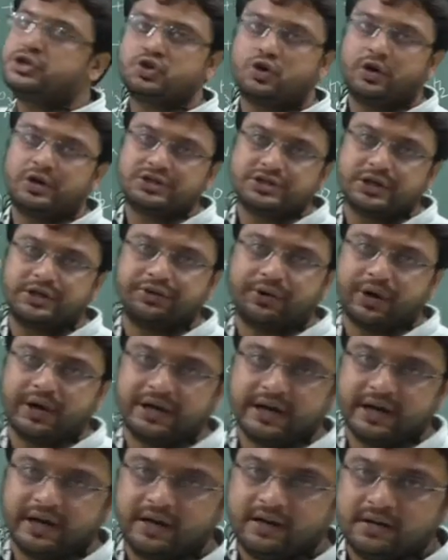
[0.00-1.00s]

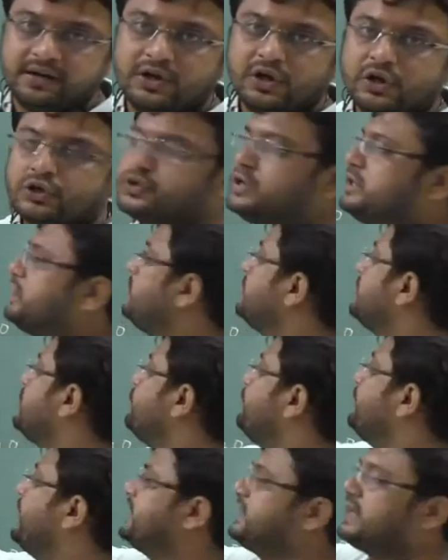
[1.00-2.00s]
concentrated, so it will give
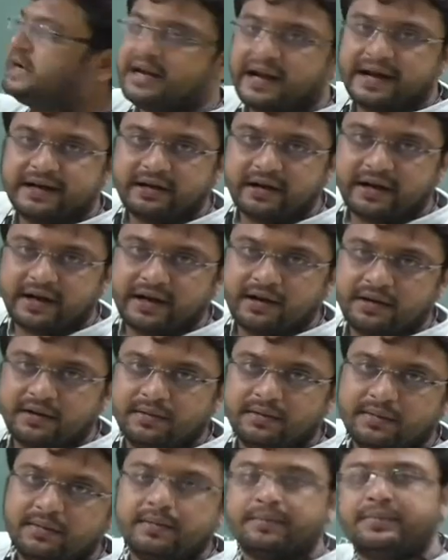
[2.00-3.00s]
metal nitrate
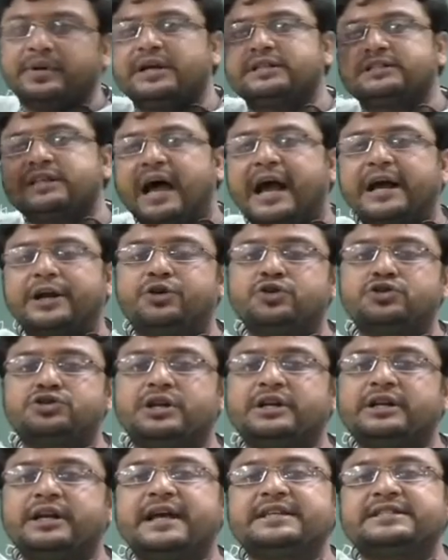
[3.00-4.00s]
plus
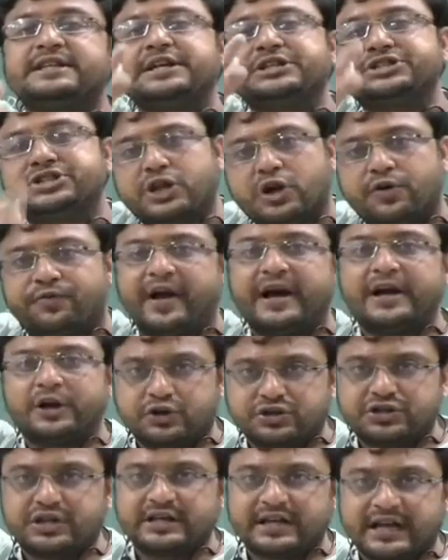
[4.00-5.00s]
hydrogen gas. Instead of
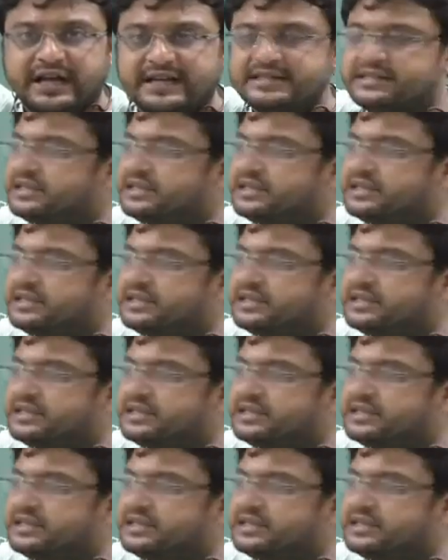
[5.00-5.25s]
hydrogen gas,